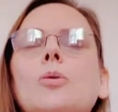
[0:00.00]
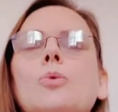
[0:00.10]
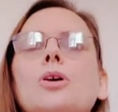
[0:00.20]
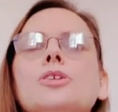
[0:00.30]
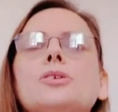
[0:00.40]

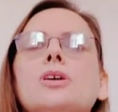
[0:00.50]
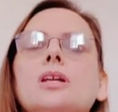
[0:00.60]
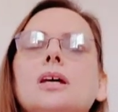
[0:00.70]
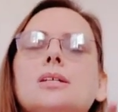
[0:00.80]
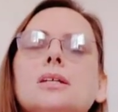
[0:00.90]
We're also
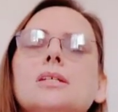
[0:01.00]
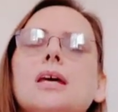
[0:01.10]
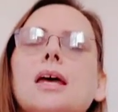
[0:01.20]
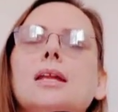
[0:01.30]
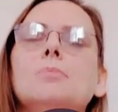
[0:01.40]
connecting to
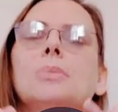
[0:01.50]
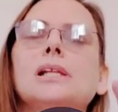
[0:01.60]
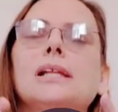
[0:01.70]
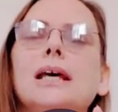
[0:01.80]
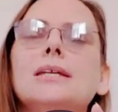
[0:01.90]
any
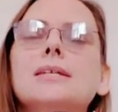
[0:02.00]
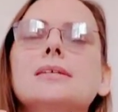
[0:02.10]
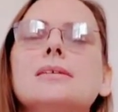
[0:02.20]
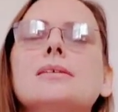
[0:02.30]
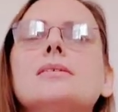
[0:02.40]

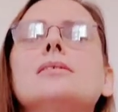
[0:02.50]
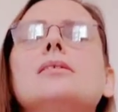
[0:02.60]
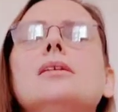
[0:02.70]
places,